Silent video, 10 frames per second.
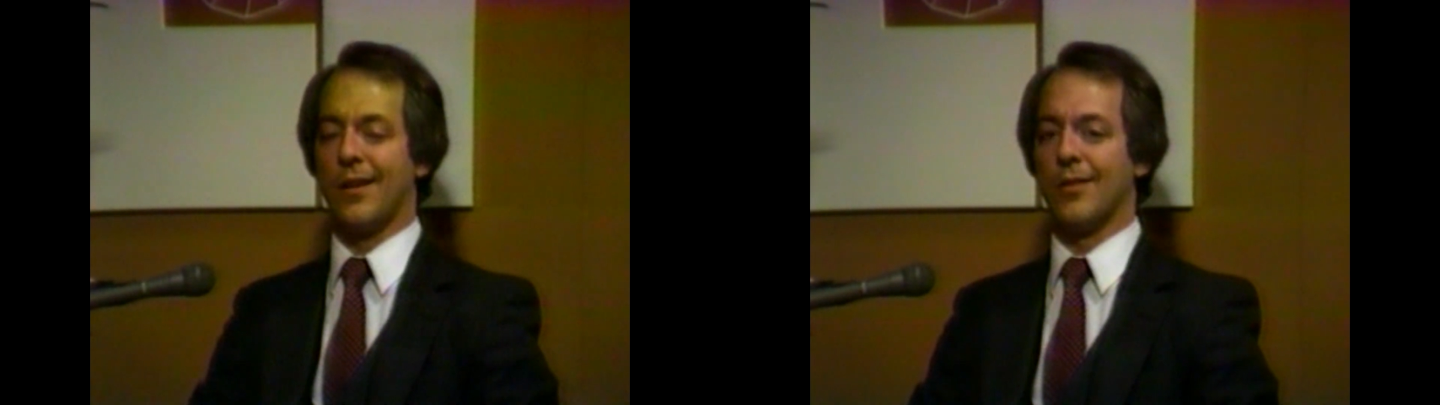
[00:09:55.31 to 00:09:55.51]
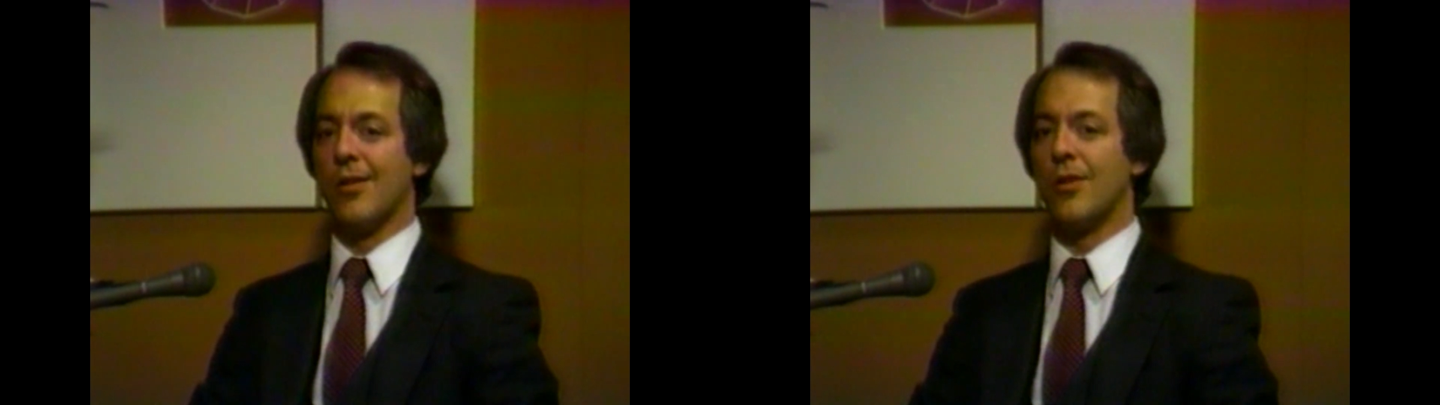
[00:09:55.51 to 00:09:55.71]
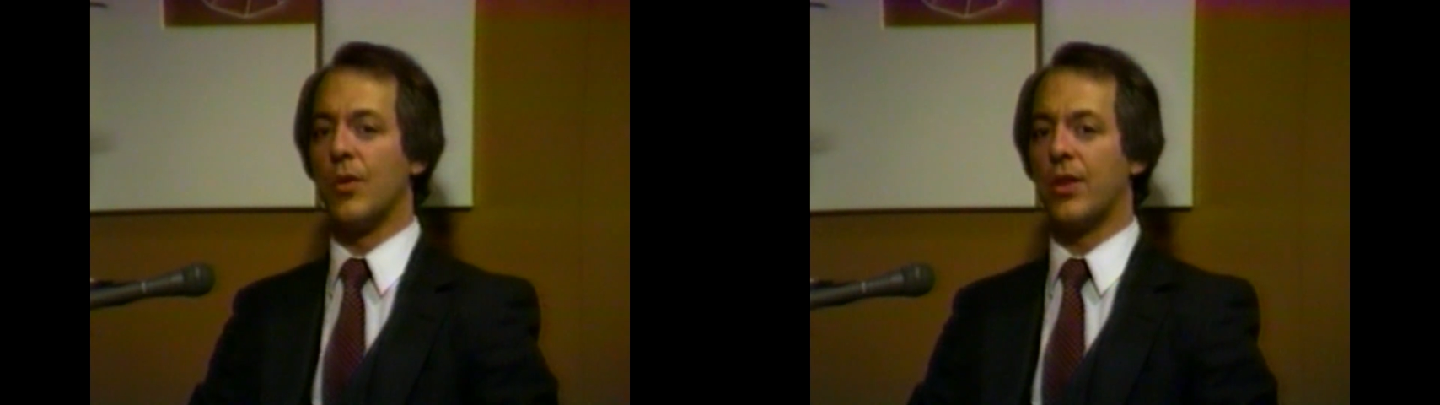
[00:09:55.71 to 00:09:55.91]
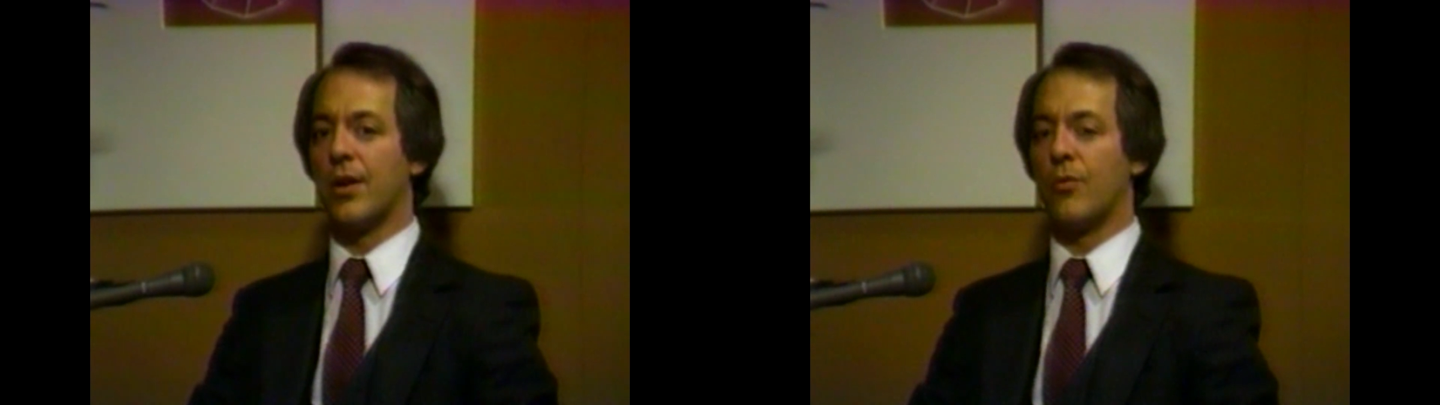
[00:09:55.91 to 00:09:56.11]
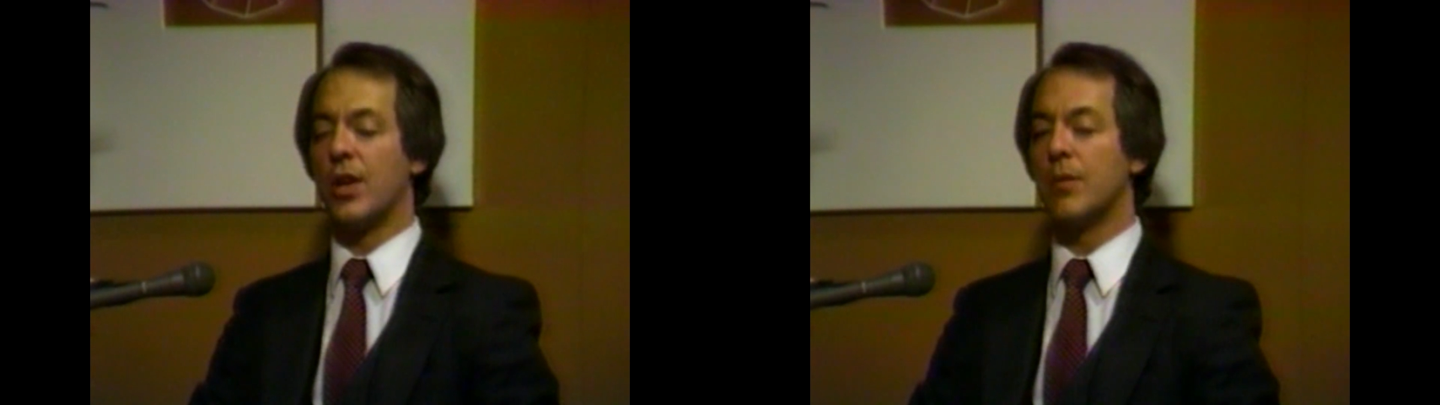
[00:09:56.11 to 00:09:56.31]
along with
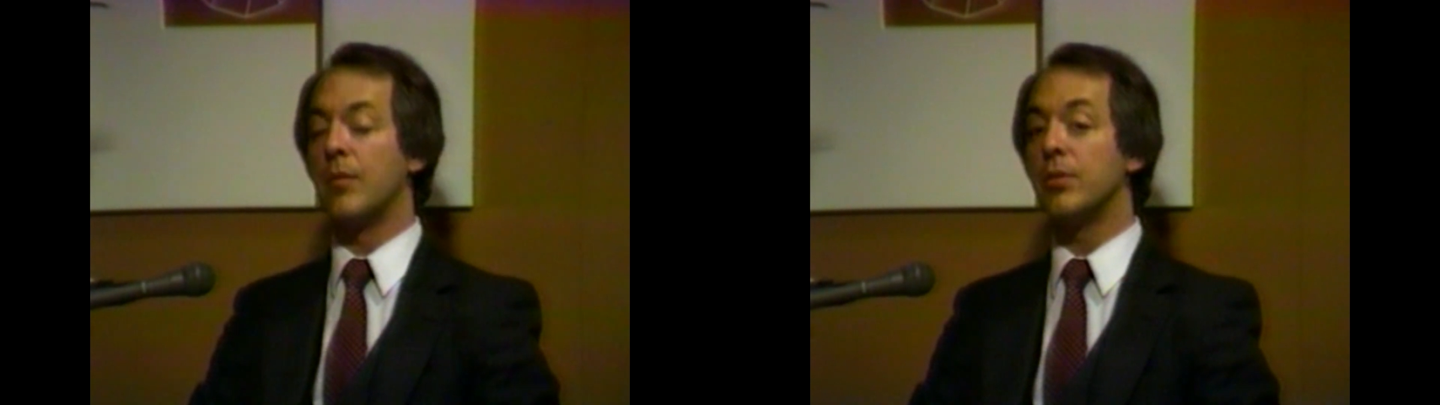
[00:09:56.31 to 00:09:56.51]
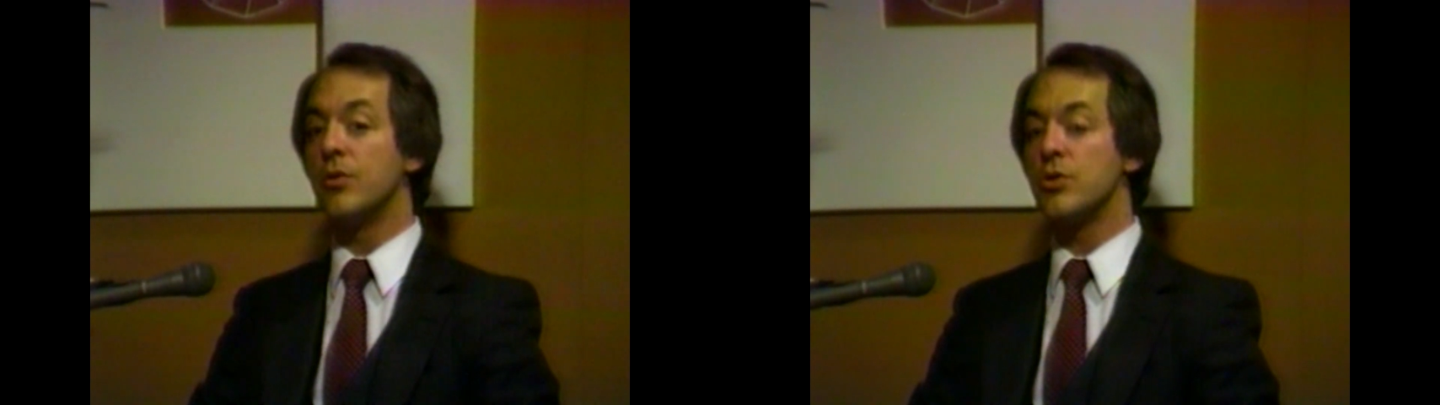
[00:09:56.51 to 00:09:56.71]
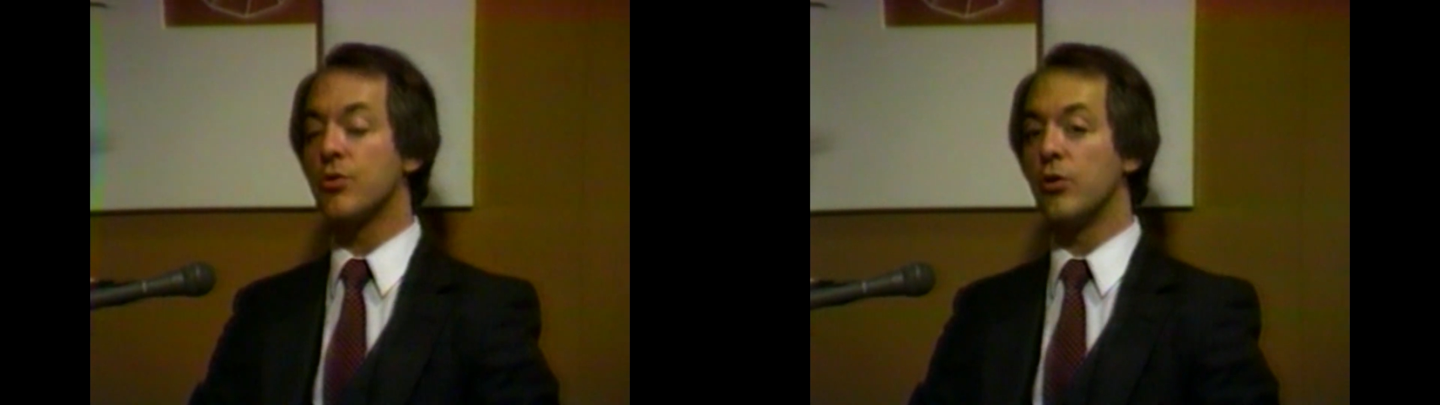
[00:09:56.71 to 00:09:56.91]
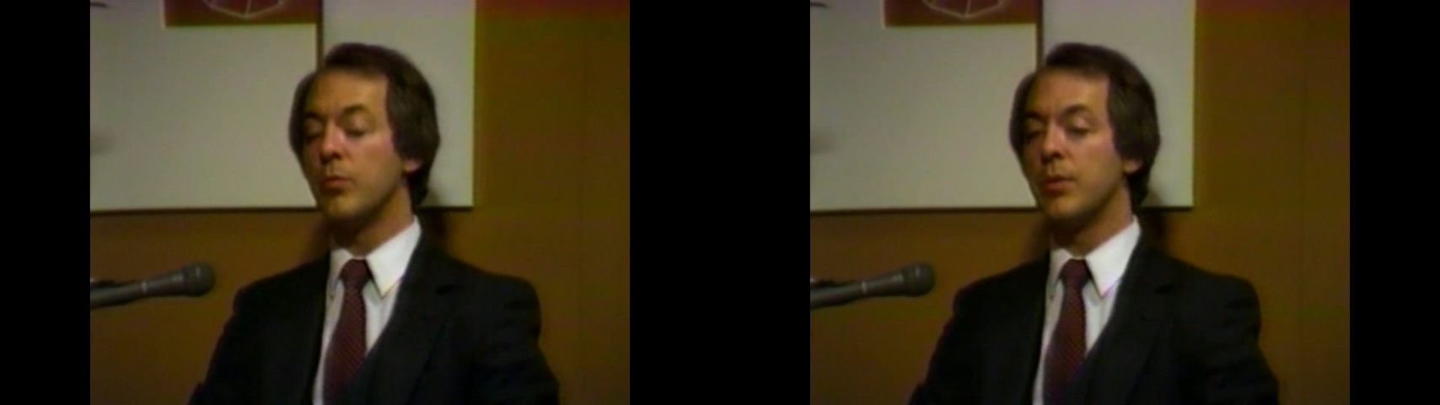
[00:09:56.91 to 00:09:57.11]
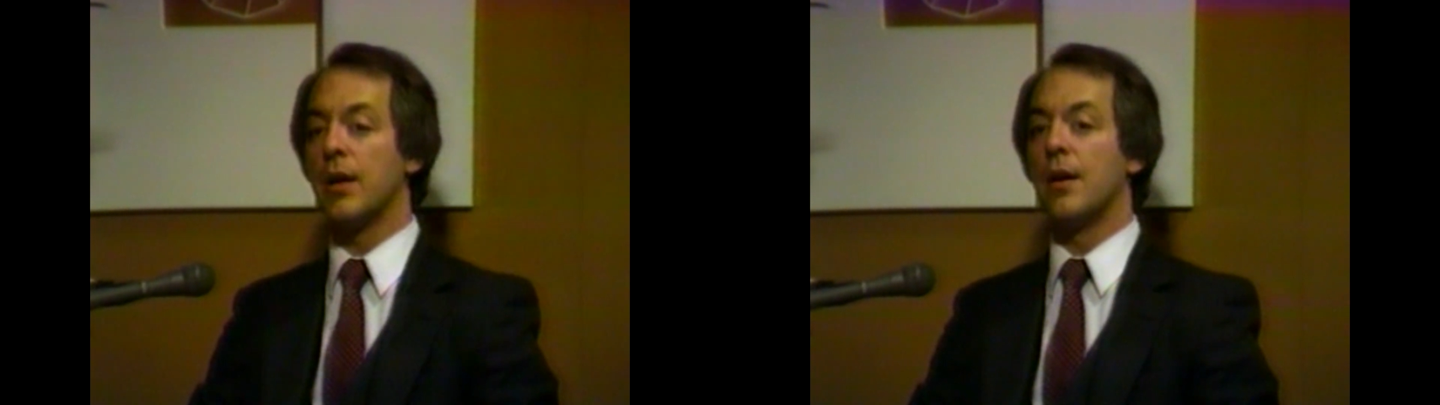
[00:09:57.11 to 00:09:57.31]
a rhythm and blues
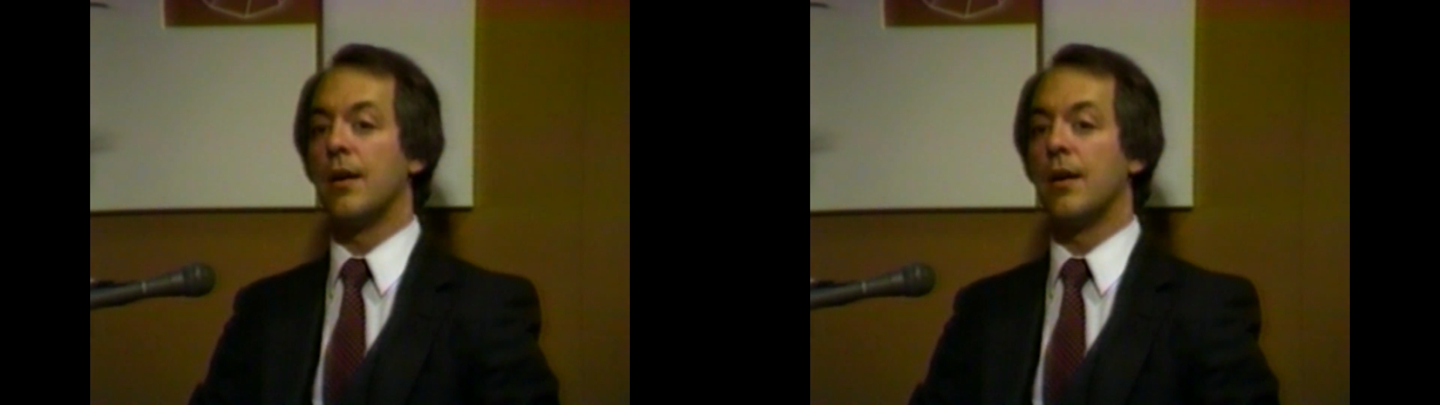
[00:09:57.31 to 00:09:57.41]
group.